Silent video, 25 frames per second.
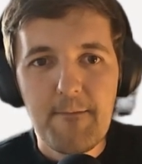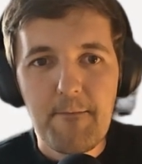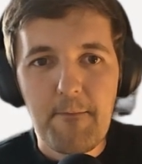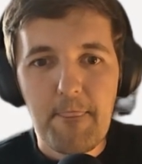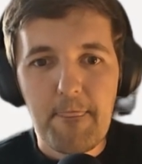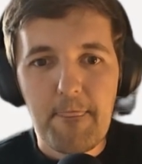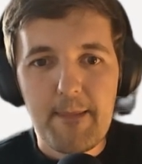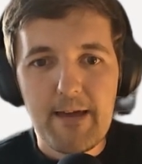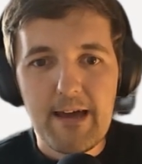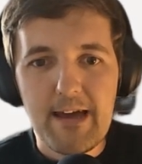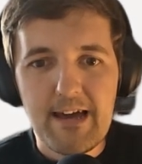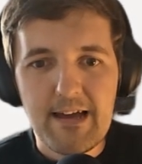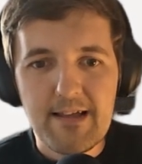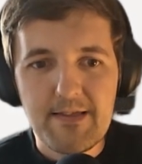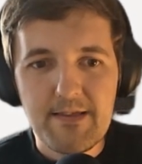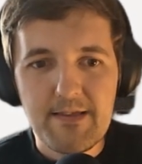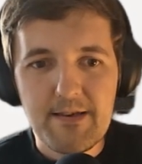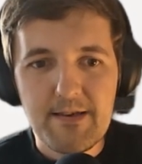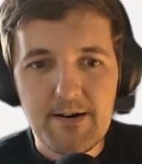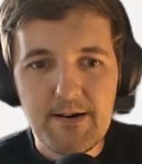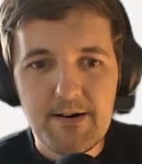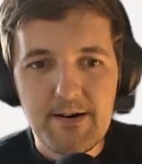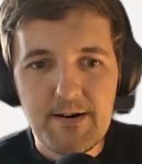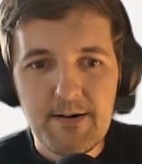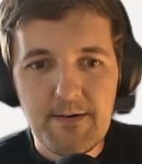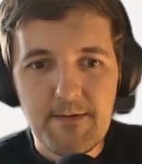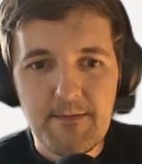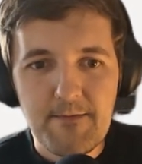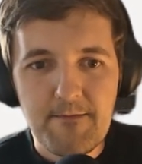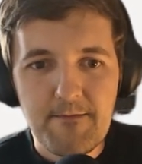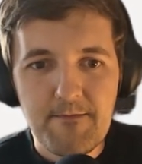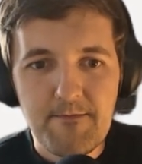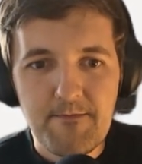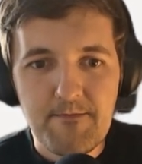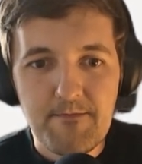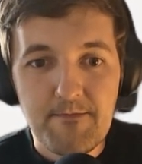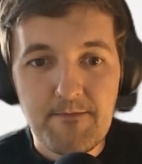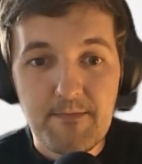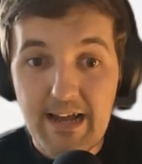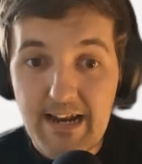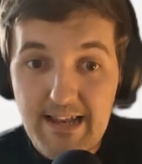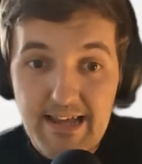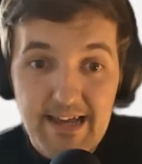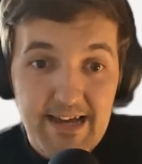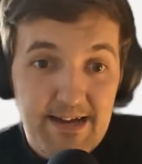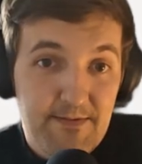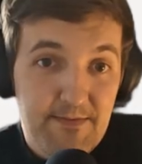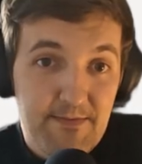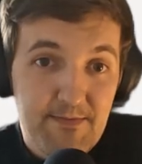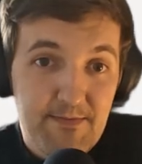And
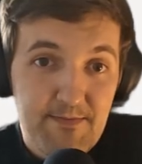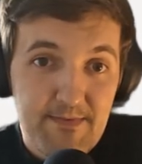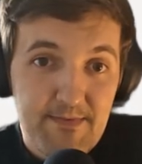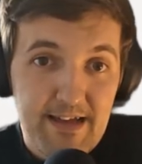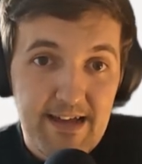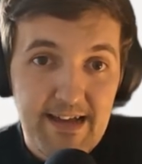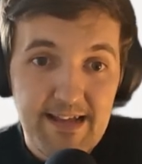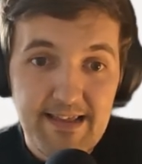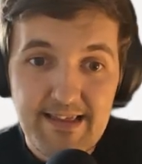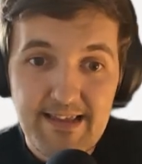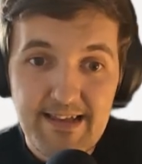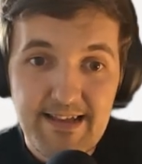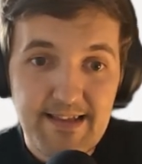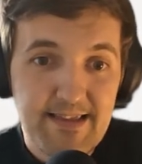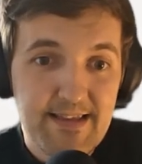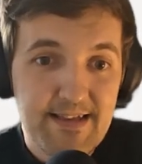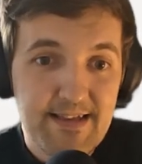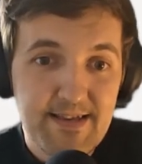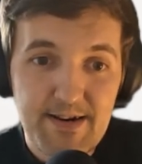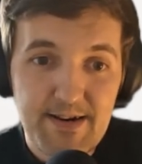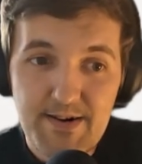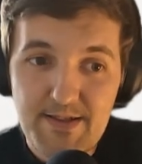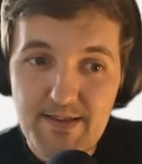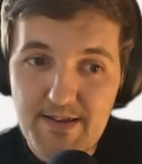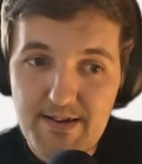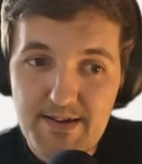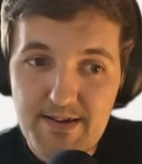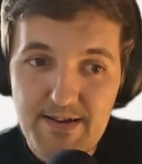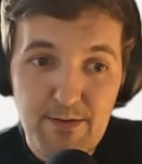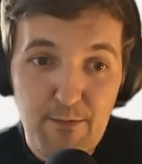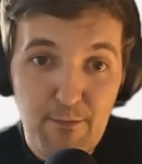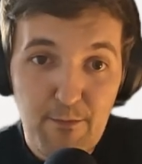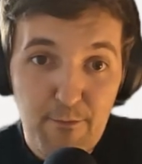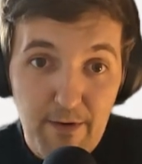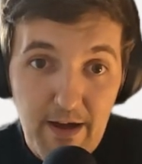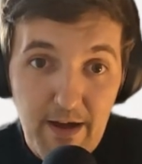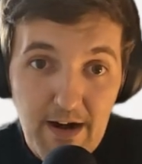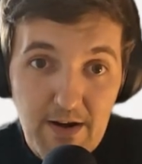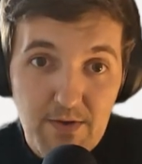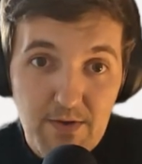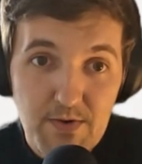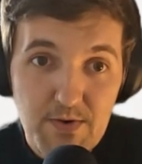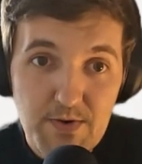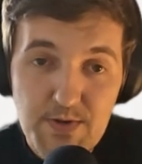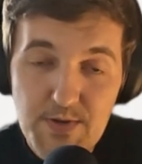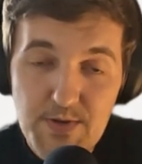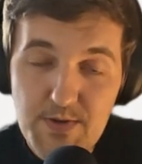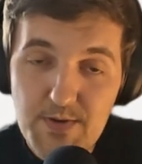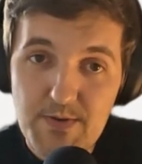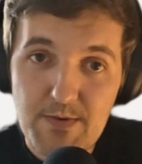yeah, and these are the
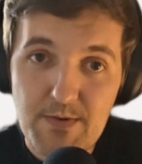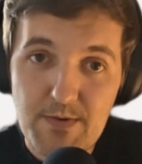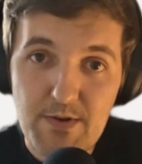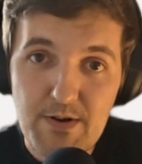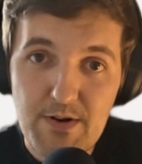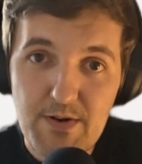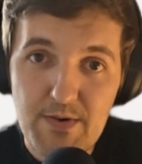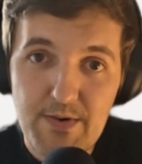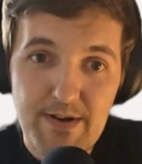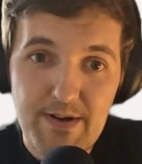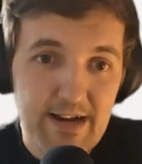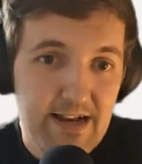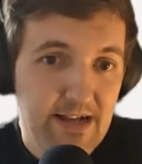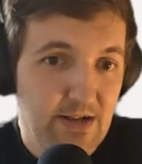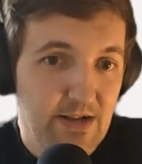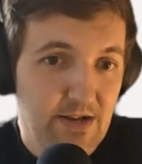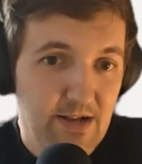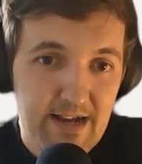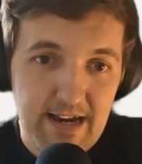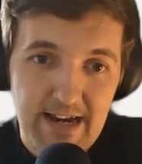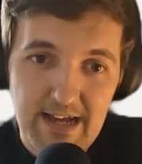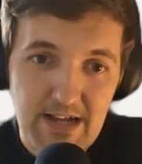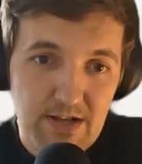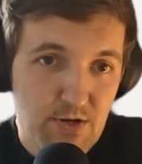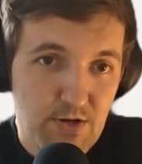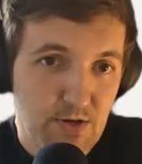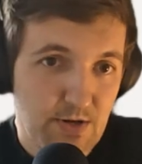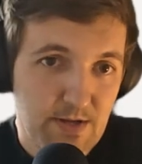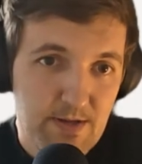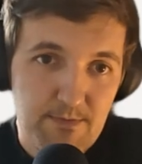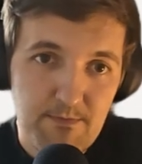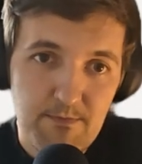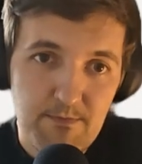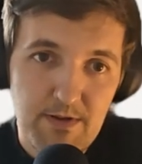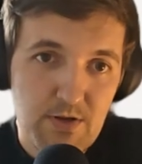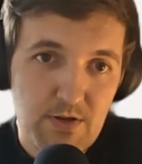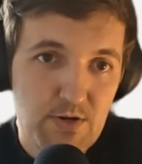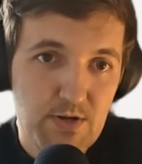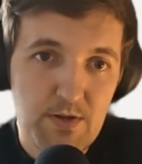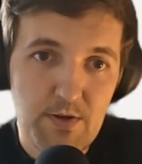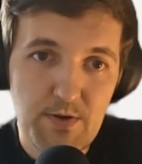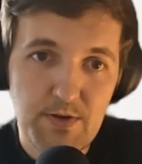values, and it just doesn't